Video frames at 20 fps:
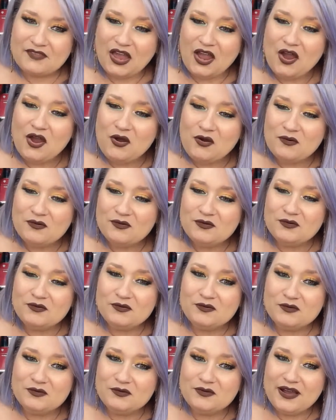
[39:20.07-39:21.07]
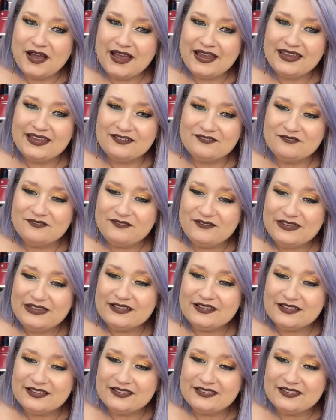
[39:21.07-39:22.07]
Oh, I can
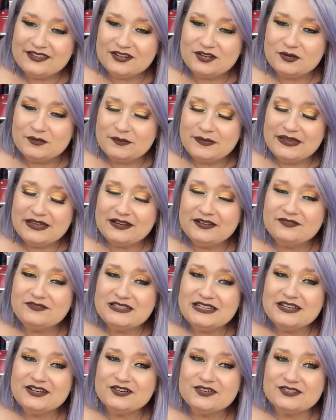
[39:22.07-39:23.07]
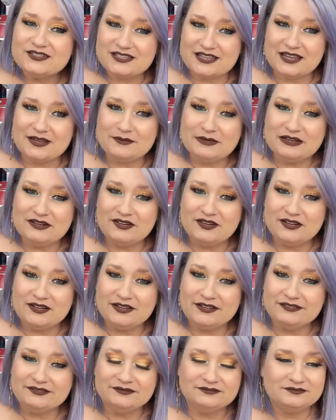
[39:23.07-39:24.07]
feel a little bit of tears coming
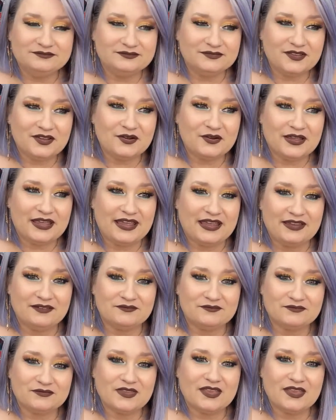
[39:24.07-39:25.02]
on. Okay.